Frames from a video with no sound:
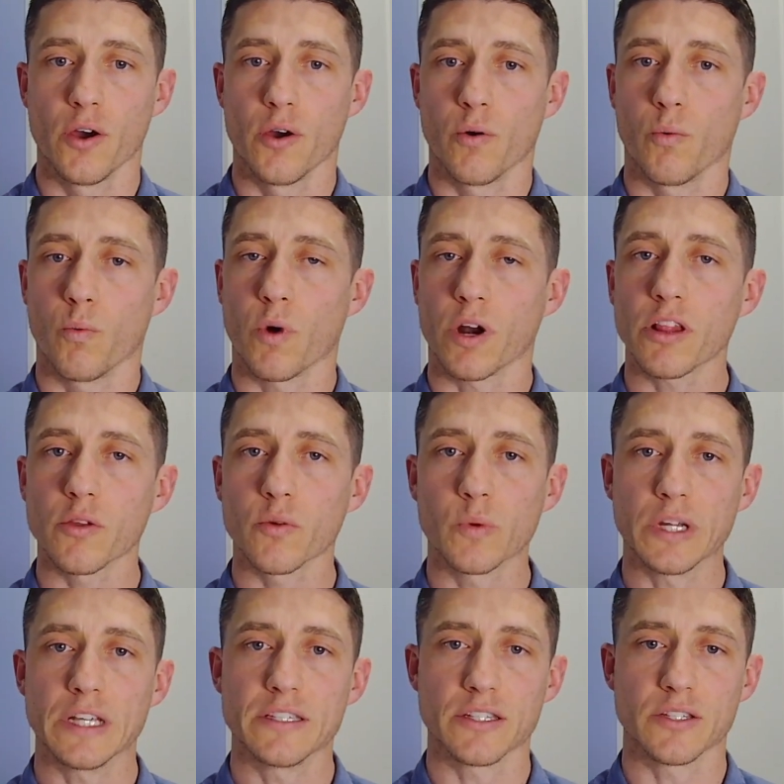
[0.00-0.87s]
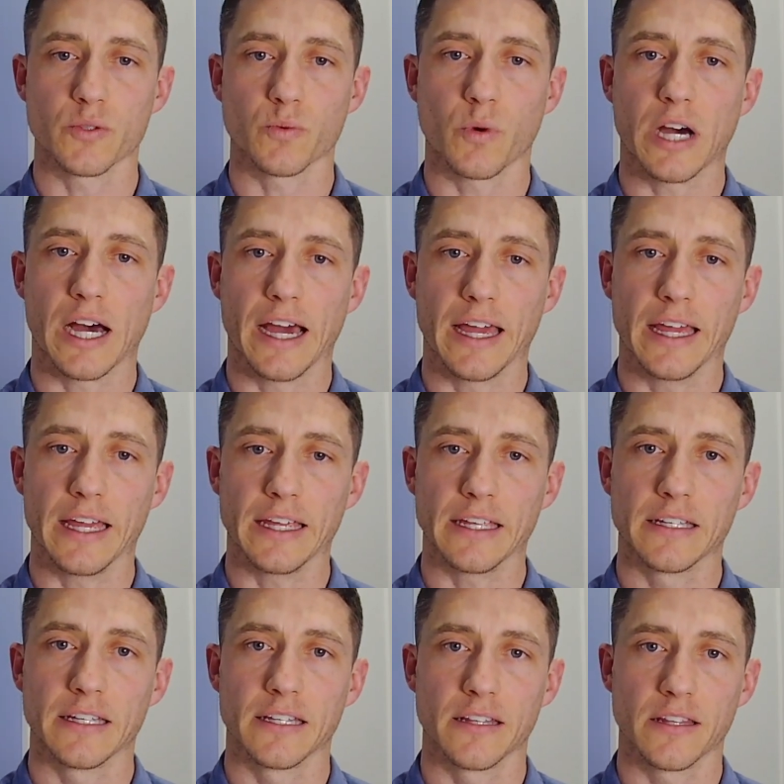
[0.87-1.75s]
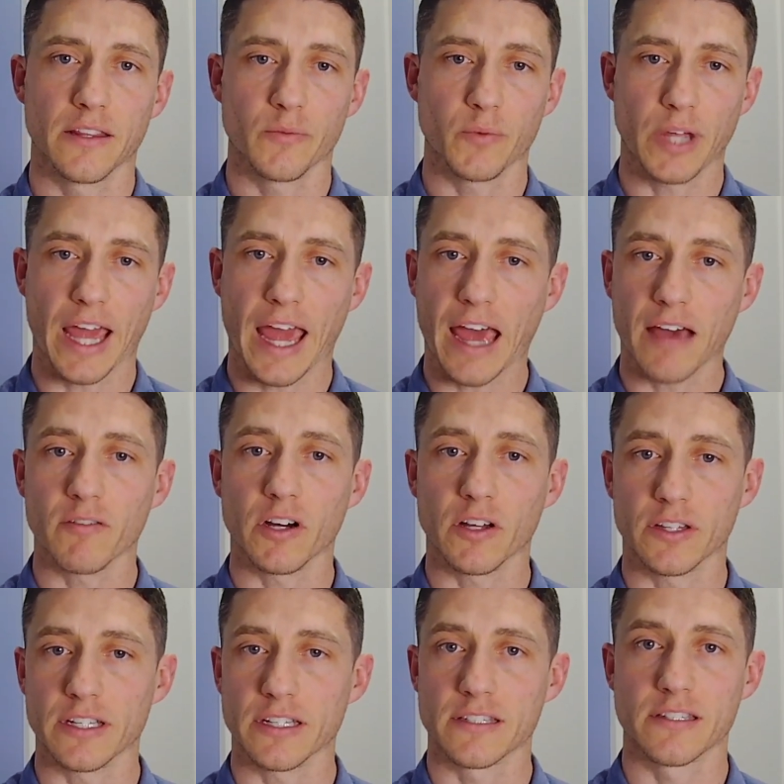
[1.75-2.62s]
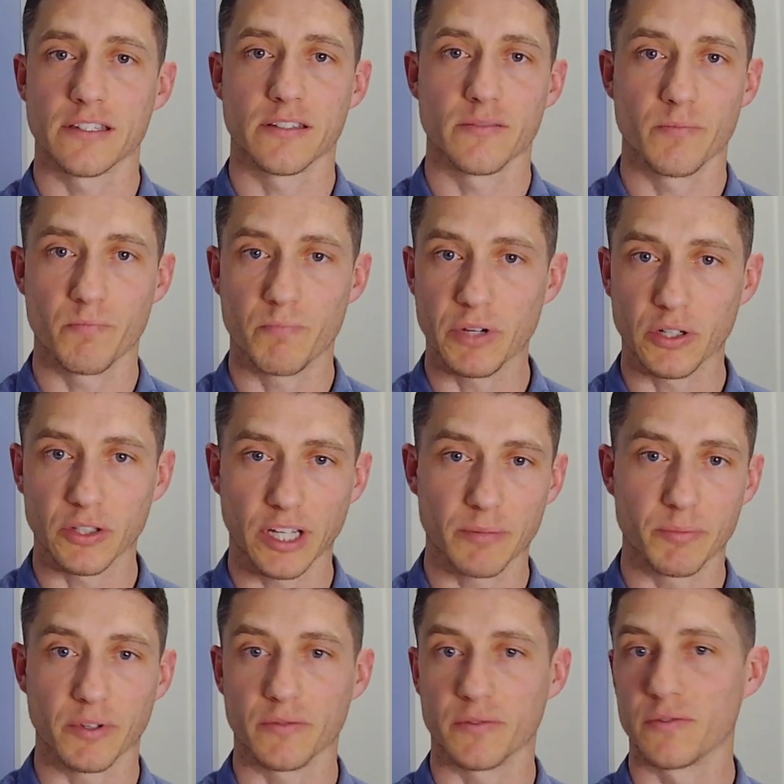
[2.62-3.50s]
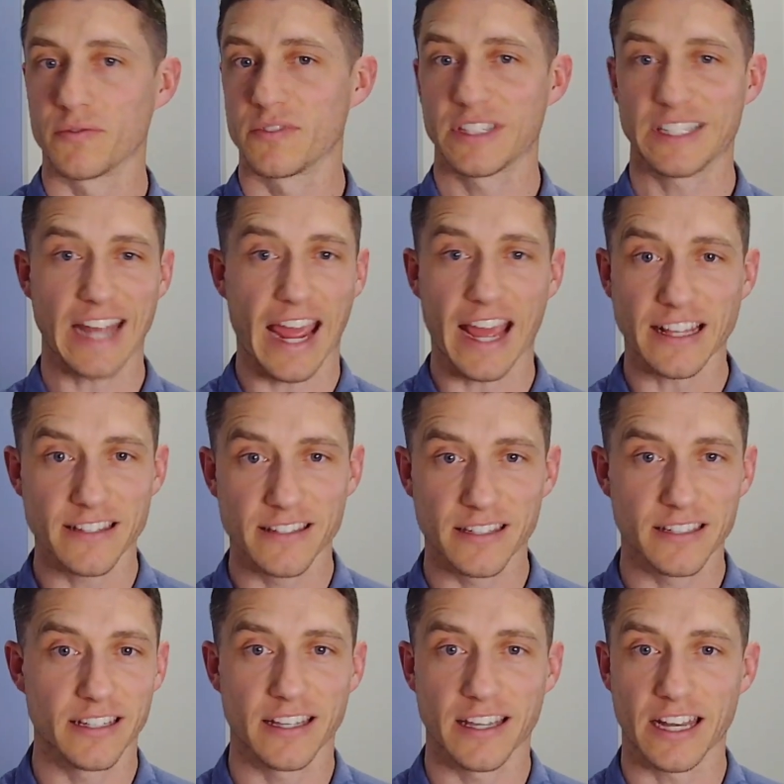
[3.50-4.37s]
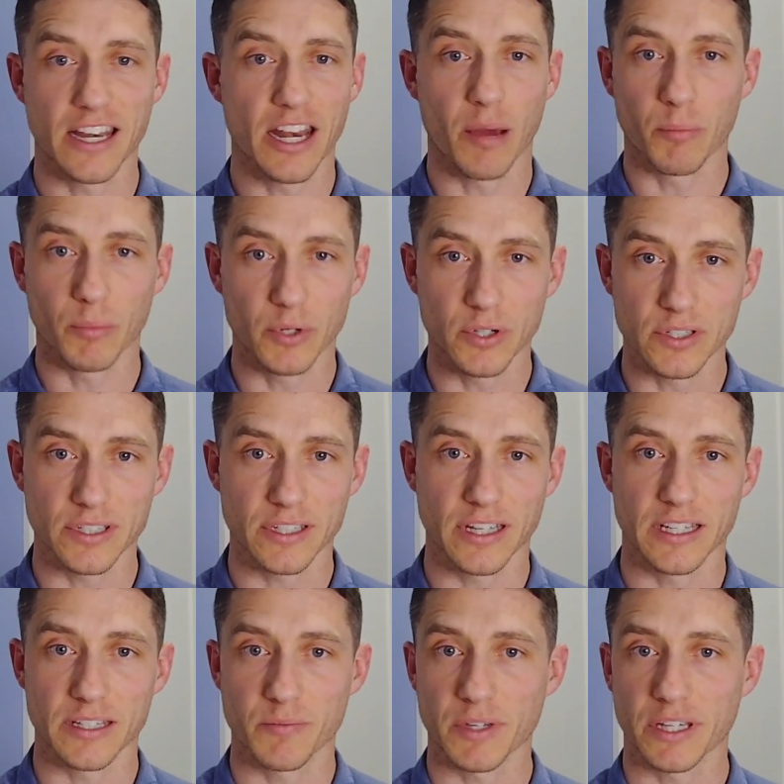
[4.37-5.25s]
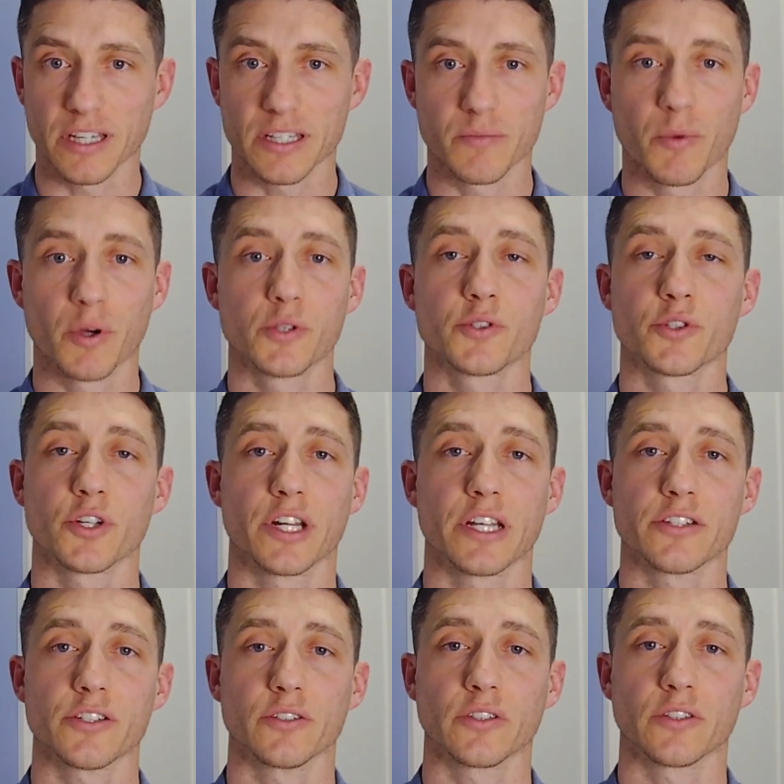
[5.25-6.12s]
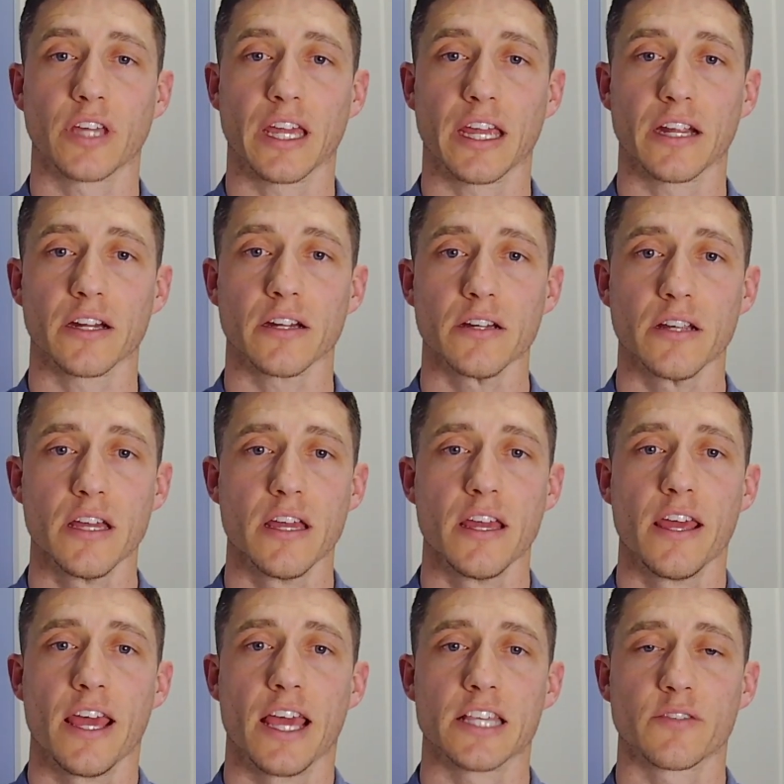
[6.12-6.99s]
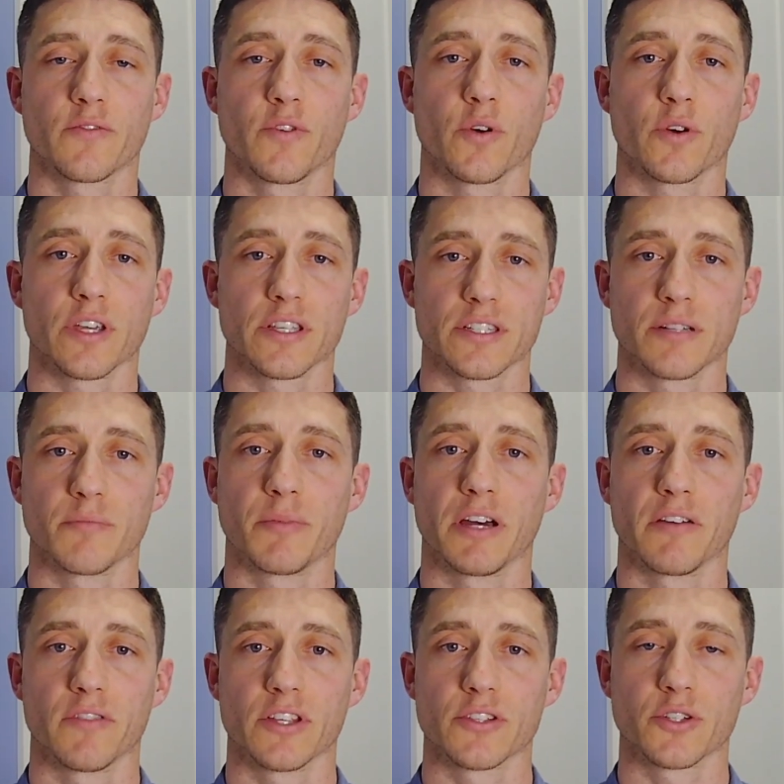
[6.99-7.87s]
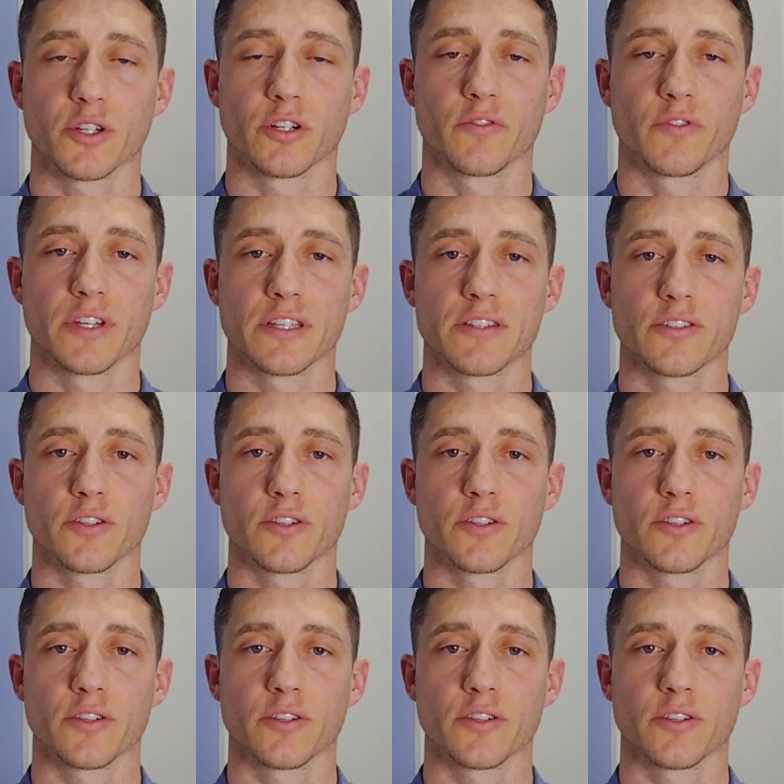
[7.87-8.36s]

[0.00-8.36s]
One of the reasons why we have all this buildup of stats and numbers is because most traditional care is focused above the surface.